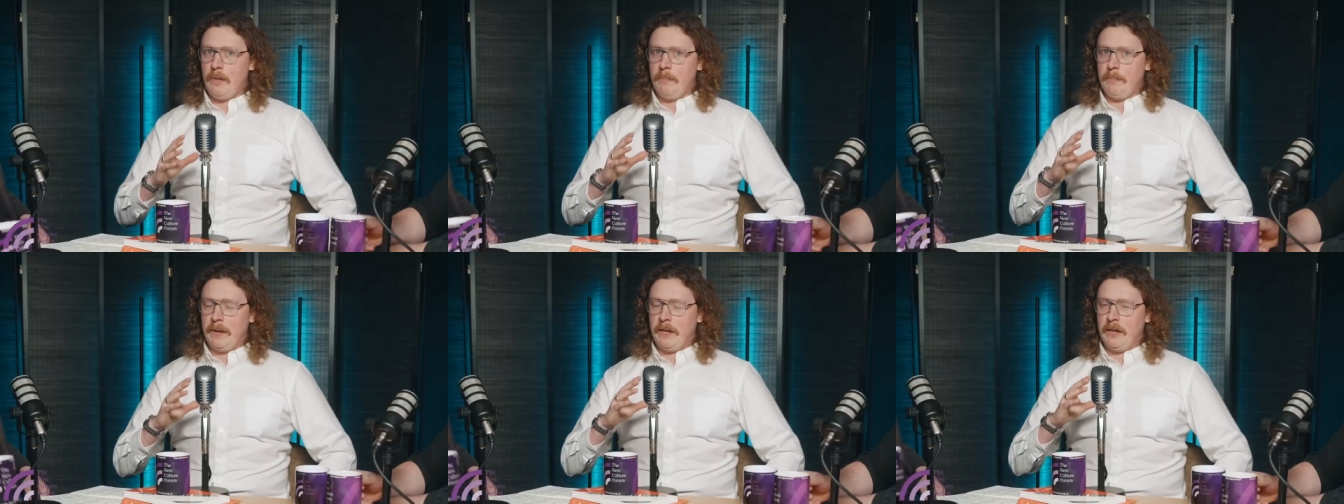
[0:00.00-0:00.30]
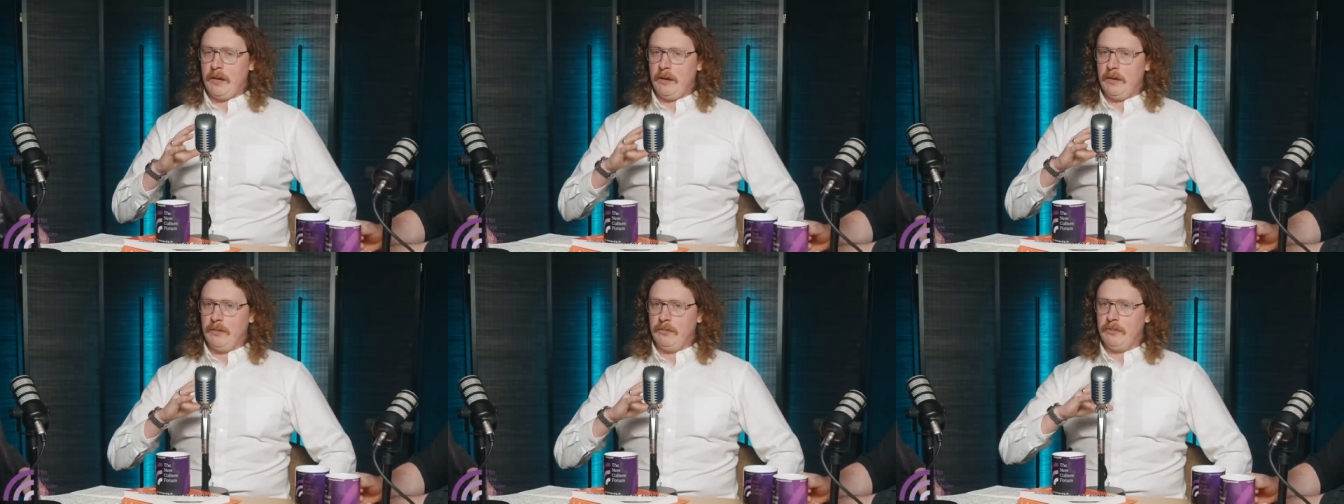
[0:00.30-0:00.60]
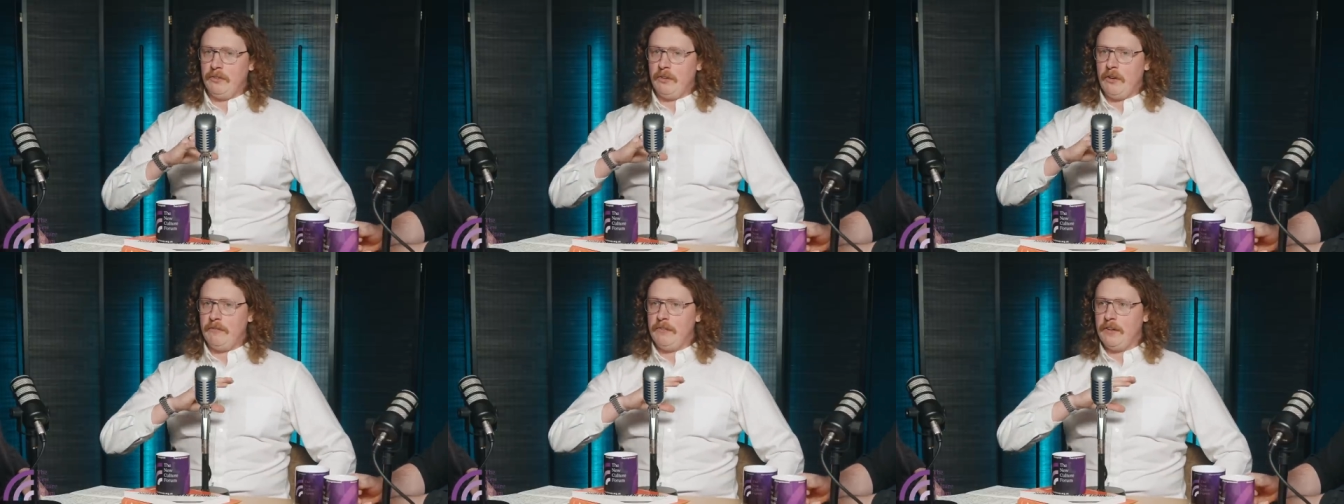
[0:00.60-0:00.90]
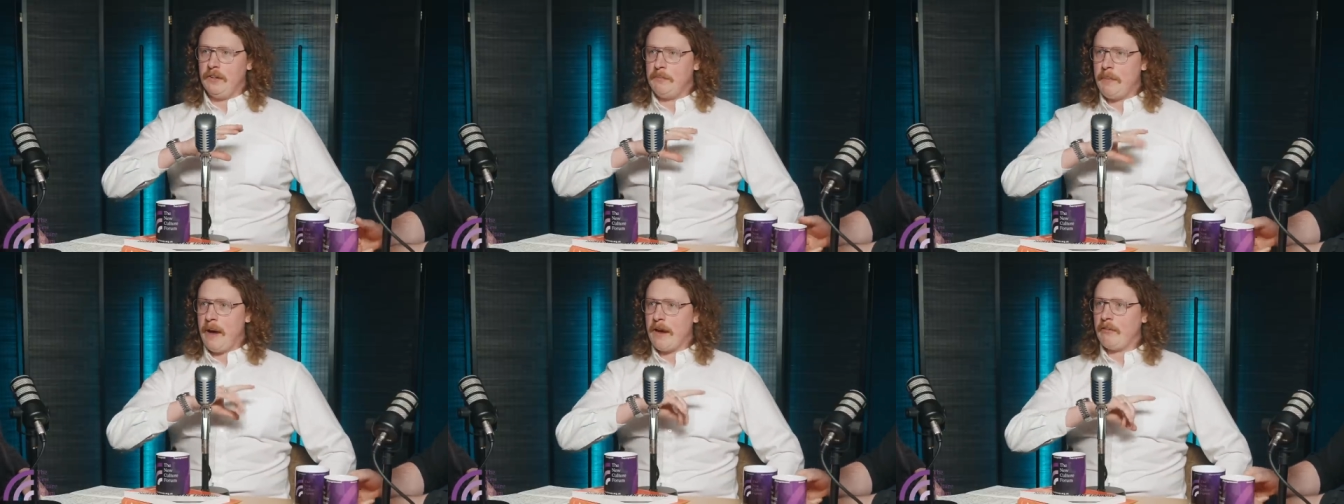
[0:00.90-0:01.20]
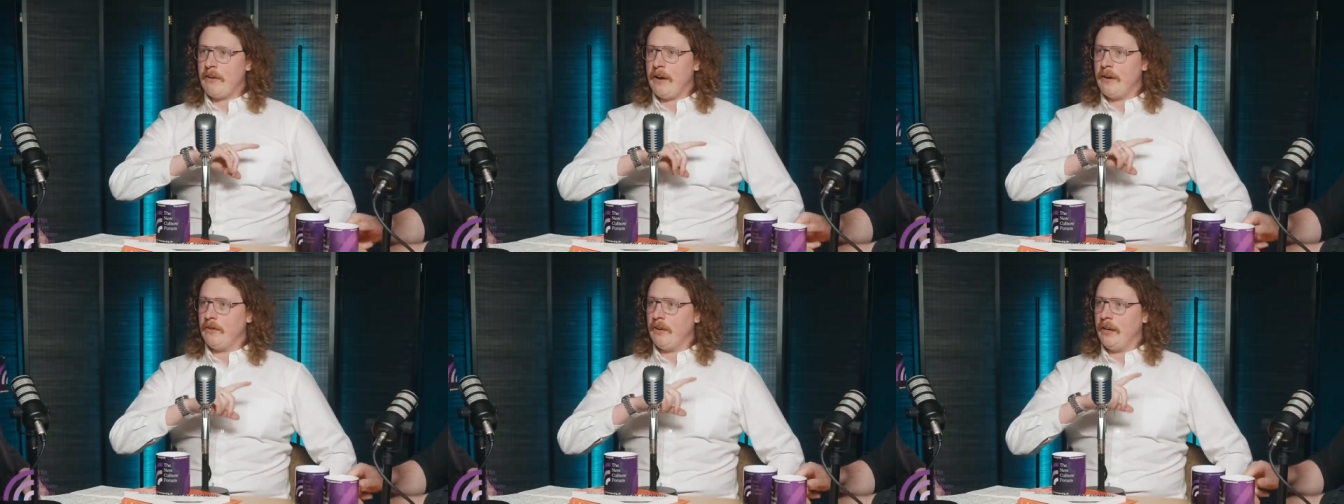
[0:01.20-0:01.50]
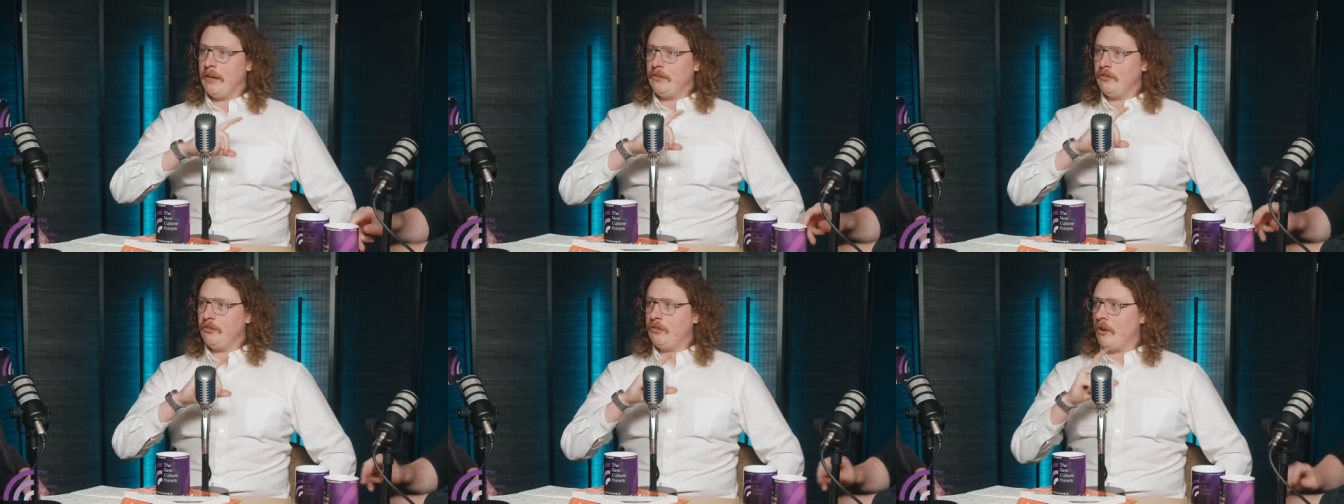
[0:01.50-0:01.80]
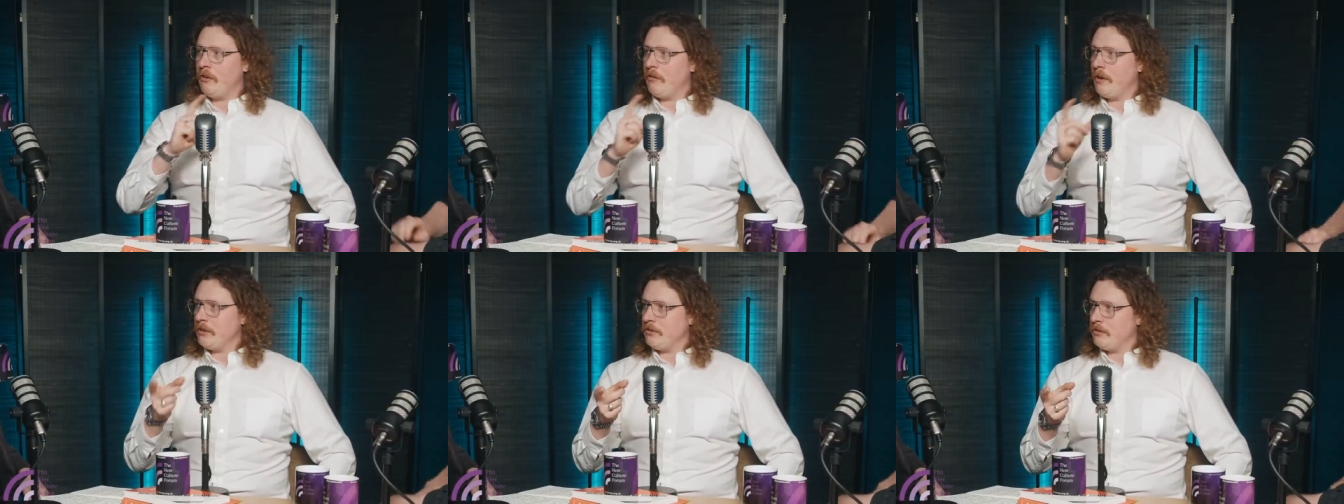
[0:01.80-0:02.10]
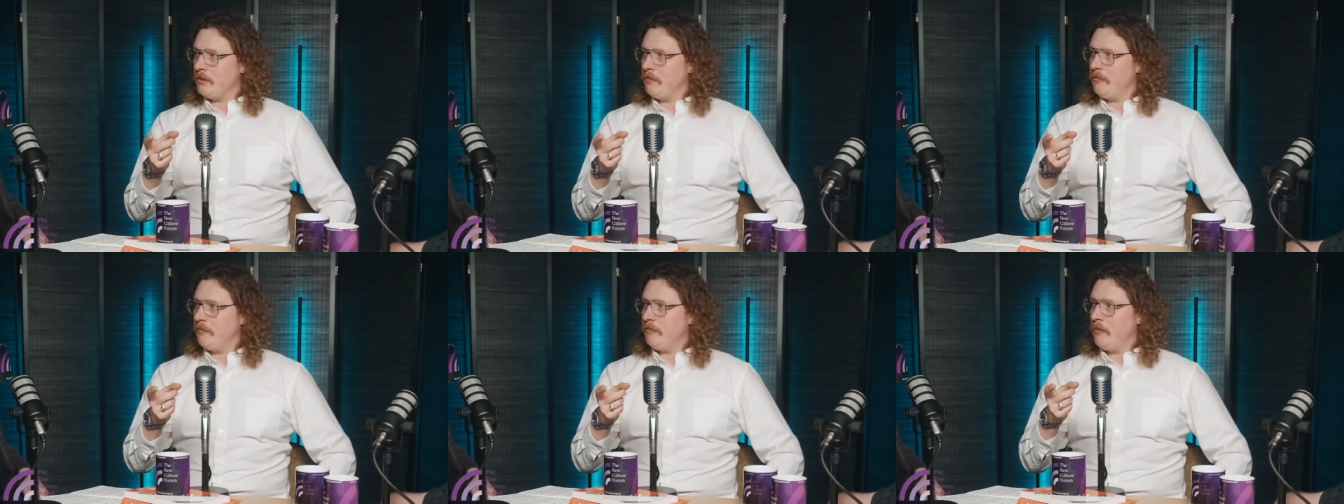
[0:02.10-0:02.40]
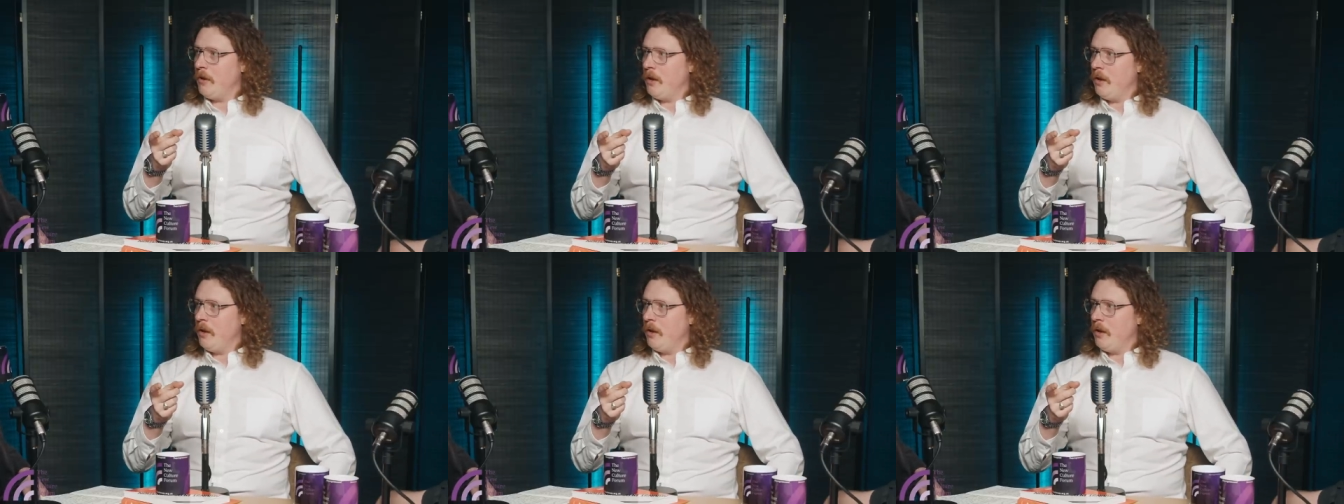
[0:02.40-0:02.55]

because of his background as director of